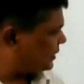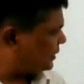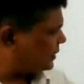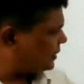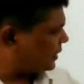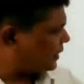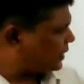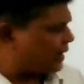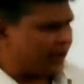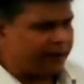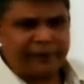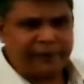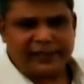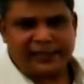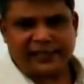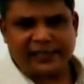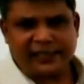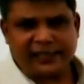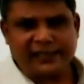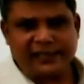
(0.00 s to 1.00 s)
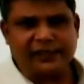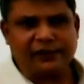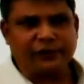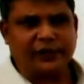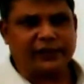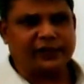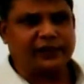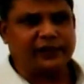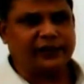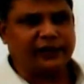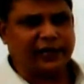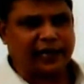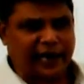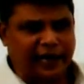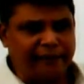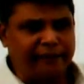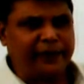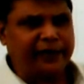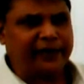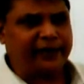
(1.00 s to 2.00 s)
is a climate change education,
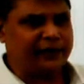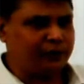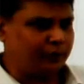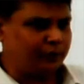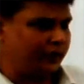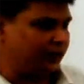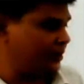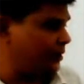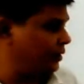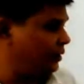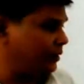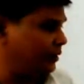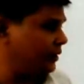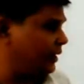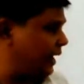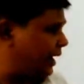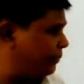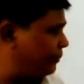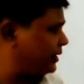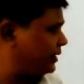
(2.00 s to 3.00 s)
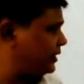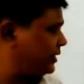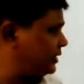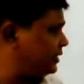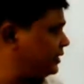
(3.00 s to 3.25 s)
not climate change,